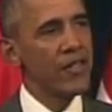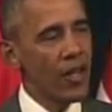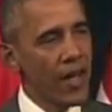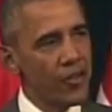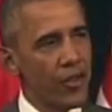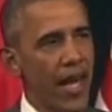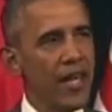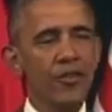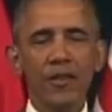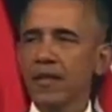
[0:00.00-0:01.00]
on
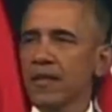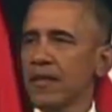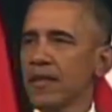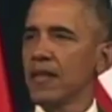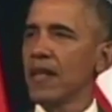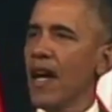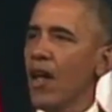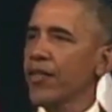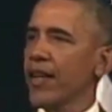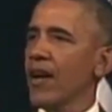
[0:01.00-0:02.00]
education,
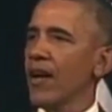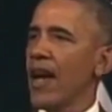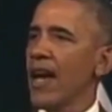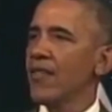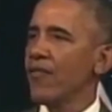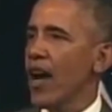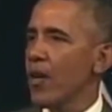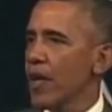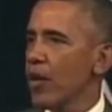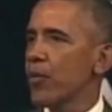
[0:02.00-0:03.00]
healthcare, and
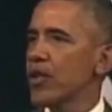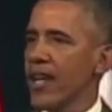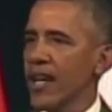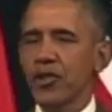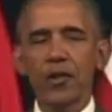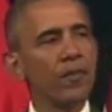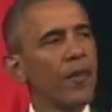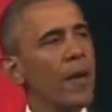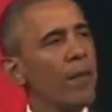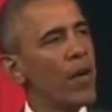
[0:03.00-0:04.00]
environmental protection,
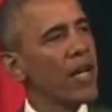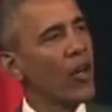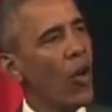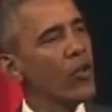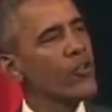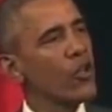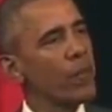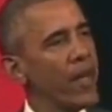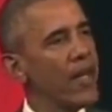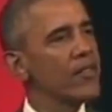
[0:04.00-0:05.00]
but it also
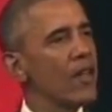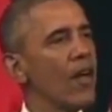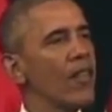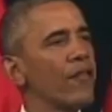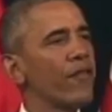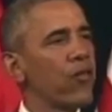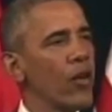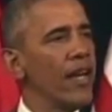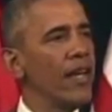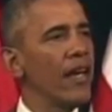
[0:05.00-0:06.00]
depends on the
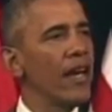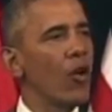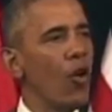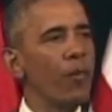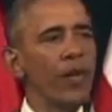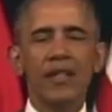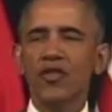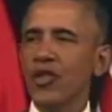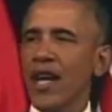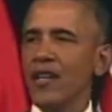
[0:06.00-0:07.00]
free and open
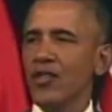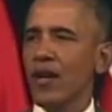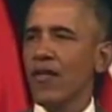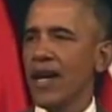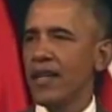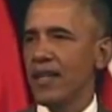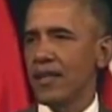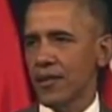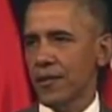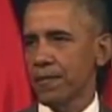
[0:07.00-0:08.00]
exchange of ideas.